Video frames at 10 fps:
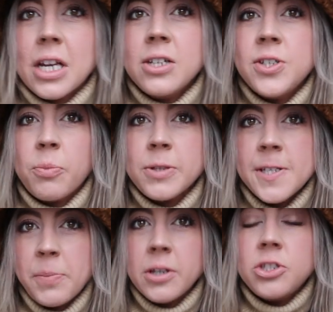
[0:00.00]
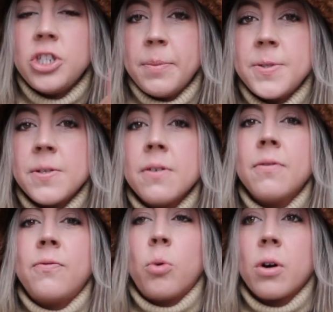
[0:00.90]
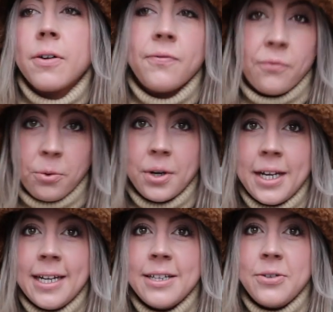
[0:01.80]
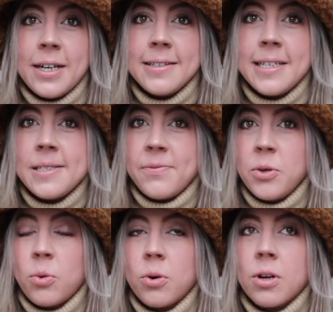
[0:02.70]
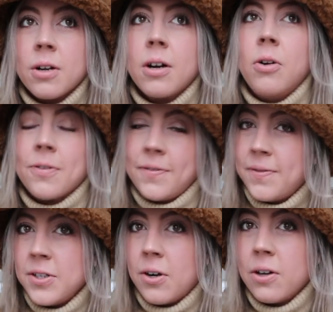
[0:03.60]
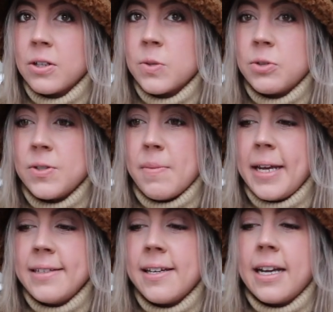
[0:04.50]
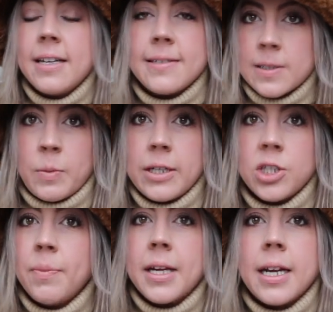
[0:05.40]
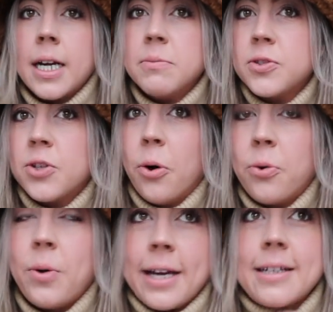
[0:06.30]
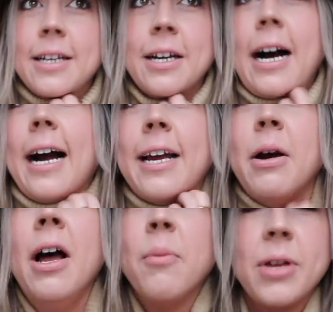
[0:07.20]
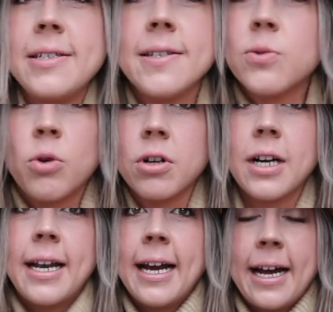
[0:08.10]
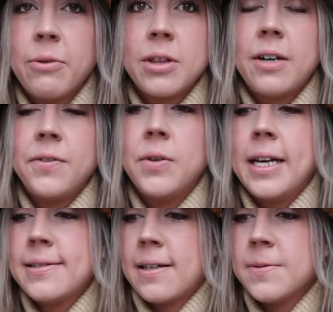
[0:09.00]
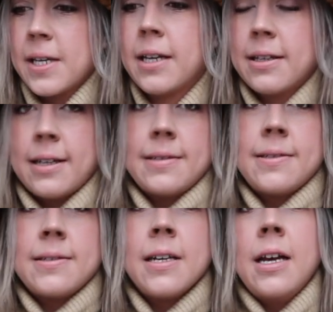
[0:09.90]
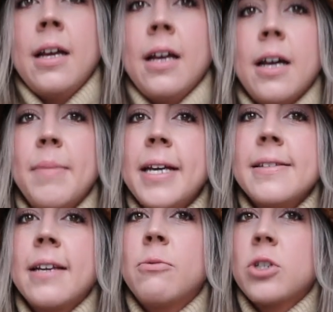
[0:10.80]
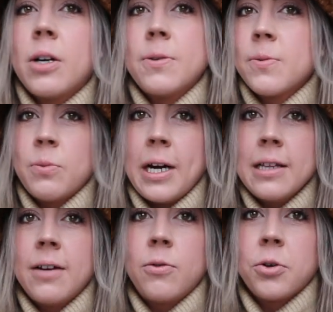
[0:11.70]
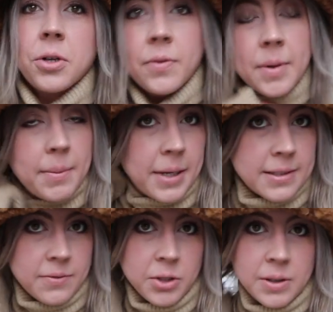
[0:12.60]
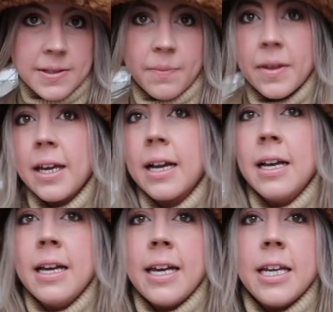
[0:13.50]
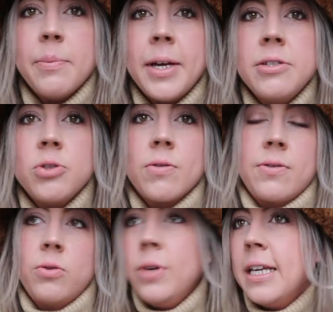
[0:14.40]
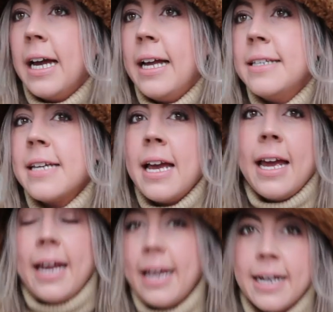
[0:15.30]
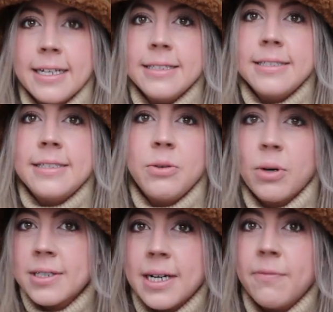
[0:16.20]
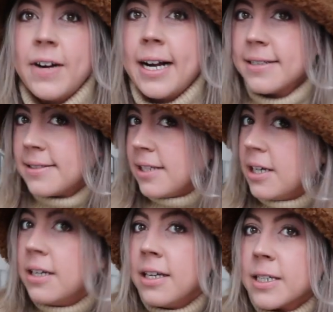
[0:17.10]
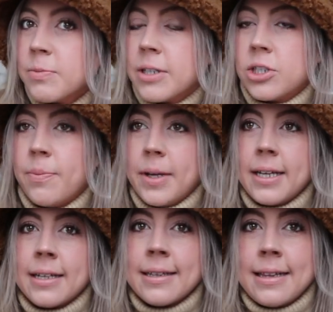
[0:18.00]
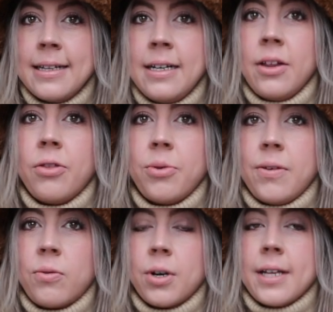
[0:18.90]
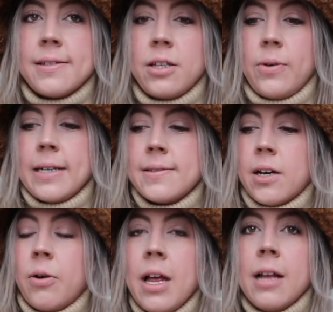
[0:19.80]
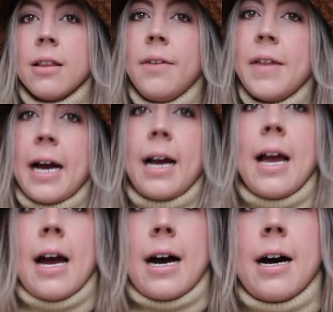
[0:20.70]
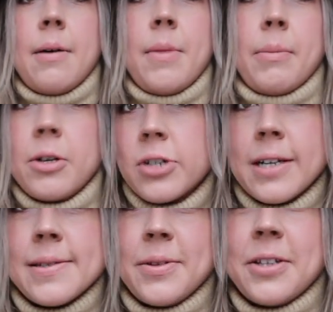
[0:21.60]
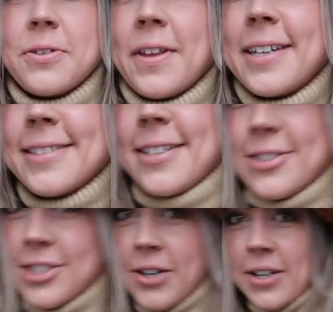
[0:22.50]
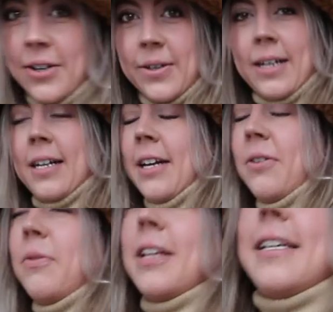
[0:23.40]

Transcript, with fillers: So Princess Polly ships for free in the United States if you order over $50, which is amazing. And it's express shipping and it comes so quick. Like I placed this order and I had it within a few days and I was like, that's amazing, which is why I love ordering from them because if you need something in a pinch or for the weekend and you want to come fast, express shipping three to four days in the US. So love that. Um, I'm gonna try on some of the other things and show you. I don't wanna